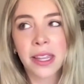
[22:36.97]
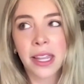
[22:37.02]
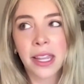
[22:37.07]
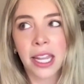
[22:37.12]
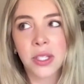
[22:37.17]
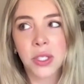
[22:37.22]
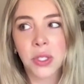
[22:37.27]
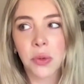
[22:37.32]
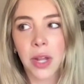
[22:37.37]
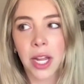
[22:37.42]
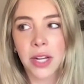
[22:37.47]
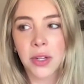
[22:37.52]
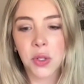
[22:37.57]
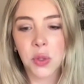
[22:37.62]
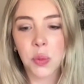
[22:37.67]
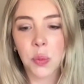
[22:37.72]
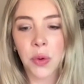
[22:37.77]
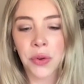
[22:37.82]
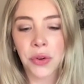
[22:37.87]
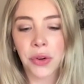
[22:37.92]
And so I
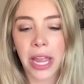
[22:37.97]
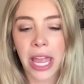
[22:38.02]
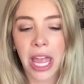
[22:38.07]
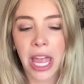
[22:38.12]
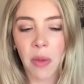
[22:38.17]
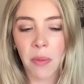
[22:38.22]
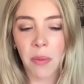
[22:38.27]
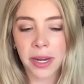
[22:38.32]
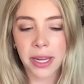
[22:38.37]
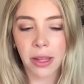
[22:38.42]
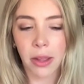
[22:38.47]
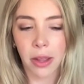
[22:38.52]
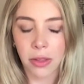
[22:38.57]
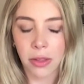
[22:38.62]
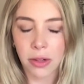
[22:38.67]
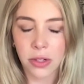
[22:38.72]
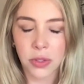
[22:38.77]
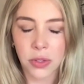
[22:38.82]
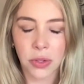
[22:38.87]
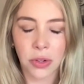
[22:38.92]
just wonder how many
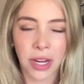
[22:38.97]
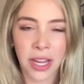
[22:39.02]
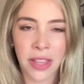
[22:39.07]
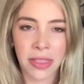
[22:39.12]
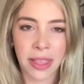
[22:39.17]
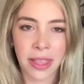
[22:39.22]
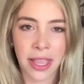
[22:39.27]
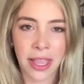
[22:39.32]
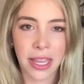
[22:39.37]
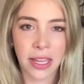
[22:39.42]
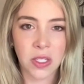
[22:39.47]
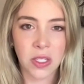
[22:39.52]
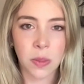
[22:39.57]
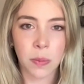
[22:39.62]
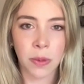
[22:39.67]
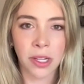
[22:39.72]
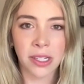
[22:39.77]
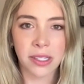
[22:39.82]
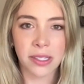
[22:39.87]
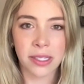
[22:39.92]
others are in that
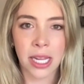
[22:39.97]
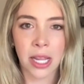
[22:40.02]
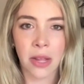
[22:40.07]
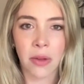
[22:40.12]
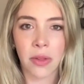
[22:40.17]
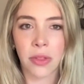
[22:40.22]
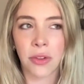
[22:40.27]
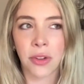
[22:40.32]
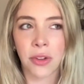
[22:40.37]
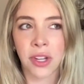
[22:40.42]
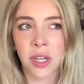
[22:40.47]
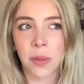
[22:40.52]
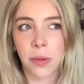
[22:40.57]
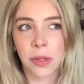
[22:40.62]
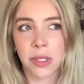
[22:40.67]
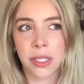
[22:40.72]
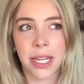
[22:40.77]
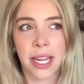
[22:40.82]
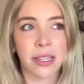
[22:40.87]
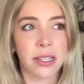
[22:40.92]
experience now and they're going to
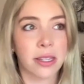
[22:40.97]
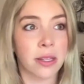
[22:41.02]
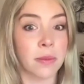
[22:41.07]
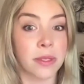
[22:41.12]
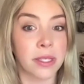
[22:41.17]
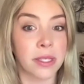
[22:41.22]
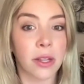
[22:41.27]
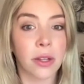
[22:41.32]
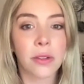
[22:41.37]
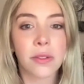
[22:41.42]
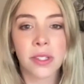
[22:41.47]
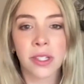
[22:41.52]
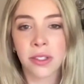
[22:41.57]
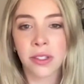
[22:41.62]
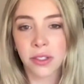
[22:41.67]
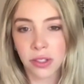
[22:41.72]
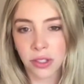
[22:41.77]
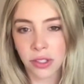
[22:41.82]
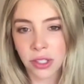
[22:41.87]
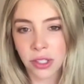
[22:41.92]
protect themselves
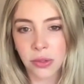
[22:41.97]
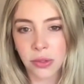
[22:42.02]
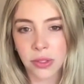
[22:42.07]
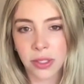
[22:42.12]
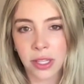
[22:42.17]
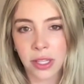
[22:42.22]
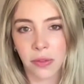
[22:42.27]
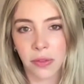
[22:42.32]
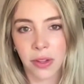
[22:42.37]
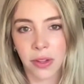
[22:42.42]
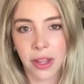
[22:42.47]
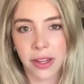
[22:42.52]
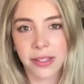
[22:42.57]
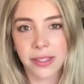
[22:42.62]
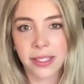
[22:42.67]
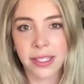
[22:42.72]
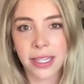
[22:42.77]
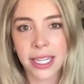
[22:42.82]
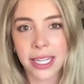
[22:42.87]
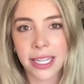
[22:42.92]
and do
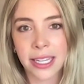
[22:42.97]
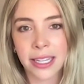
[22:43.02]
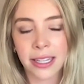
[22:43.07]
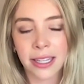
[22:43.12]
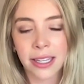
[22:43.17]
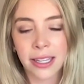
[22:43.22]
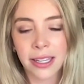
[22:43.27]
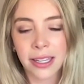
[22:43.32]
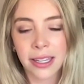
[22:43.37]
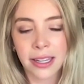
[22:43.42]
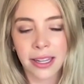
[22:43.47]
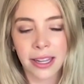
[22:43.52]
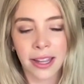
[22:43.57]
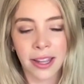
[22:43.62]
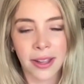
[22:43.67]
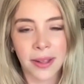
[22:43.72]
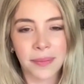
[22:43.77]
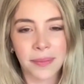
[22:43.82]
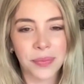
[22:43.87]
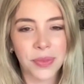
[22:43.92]
self-custody.
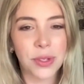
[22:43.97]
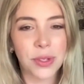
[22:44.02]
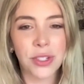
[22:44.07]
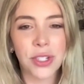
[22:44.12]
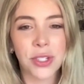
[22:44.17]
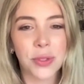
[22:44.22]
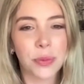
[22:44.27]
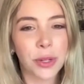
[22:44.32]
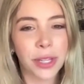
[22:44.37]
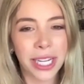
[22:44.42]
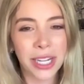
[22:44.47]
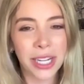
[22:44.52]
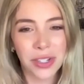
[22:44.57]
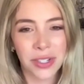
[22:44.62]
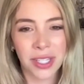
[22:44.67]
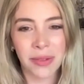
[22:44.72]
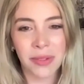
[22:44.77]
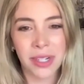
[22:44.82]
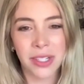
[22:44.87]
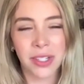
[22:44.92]
So just really
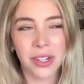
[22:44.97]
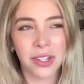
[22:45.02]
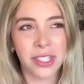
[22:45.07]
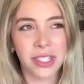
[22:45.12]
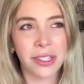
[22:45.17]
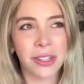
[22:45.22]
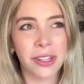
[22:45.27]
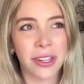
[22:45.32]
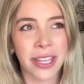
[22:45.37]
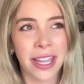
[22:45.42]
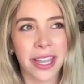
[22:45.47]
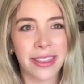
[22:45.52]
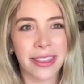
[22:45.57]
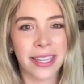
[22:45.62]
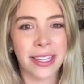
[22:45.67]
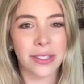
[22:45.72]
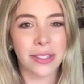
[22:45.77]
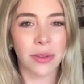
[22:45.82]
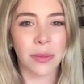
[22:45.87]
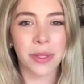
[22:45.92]
interesting when you start to look at
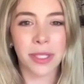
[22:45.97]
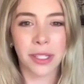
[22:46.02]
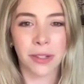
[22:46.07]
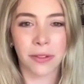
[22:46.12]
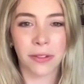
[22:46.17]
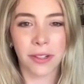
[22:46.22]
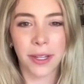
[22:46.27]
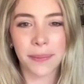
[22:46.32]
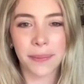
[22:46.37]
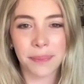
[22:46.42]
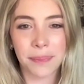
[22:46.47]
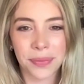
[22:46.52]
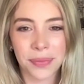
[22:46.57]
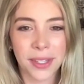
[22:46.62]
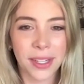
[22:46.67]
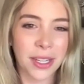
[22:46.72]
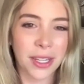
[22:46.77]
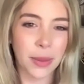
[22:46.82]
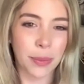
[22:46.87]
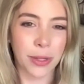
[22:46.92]
things from a different
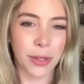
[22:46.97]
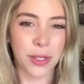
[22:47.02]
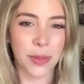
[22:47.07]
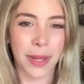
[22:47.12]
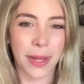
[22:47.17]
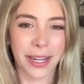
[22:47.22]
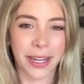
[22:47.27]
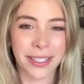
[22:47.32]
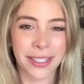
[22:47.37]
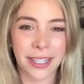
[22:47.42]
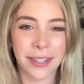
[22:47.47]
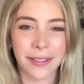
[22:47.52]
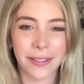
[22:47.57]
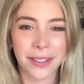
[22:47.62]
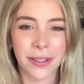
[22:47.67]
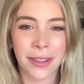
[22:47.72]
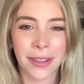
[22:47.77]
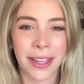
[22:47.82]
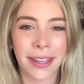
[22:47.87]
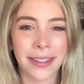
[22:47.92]
perspective.
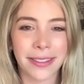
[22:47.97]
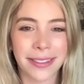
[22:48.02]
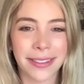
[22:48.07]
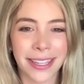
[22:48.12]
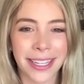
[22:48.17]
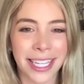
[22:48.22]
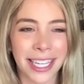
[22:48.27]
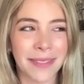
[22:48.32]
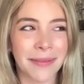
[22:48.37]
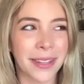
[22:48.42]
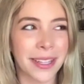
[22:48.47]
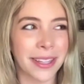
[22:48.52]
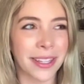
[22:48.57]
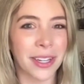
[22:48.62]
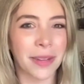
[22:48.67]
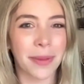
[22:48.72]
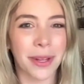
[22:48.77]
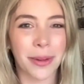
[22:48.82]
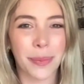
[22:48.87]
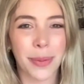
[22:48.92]
So that gave me a
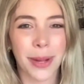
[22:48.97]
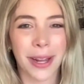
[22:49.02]
little bit of